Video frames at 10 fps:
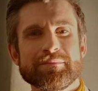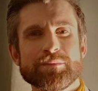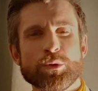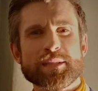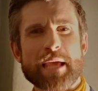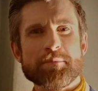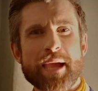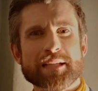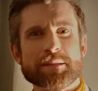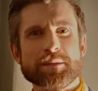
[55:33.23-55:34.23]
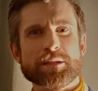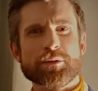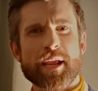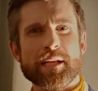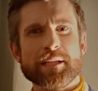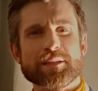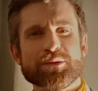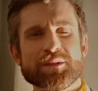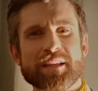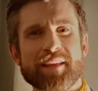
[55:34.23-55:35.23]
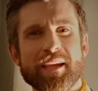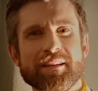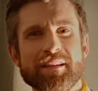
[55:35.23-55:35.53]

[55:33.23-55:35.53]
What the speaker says: Or was that Maximus Aurelius who said that?